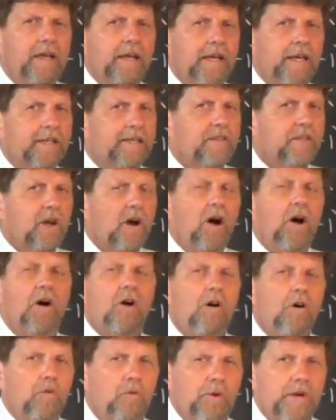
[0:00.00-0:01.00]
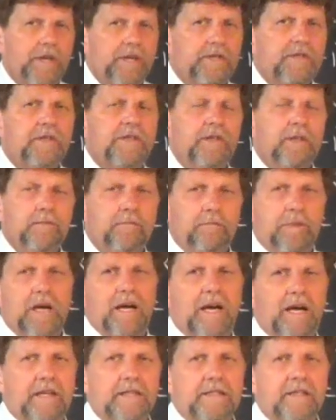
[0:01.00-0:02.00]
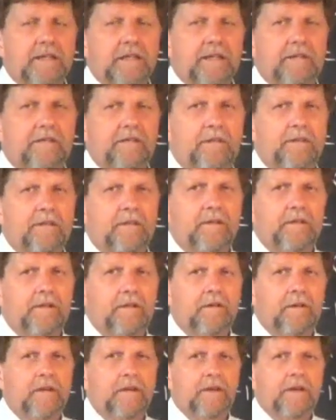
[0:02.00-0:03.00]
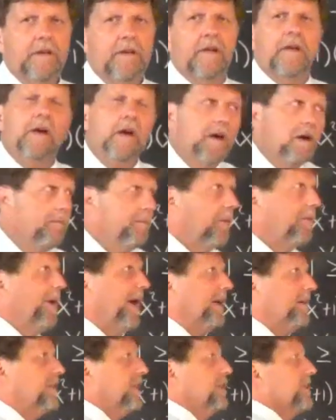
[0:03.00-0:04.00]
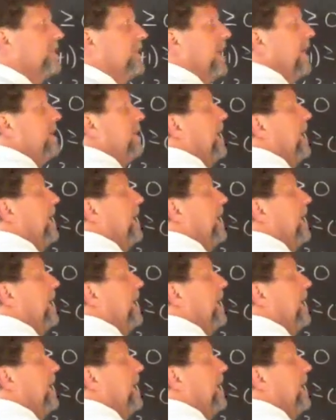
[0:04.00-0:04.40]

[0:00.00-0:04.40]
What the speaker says: is always positive. But back to the sign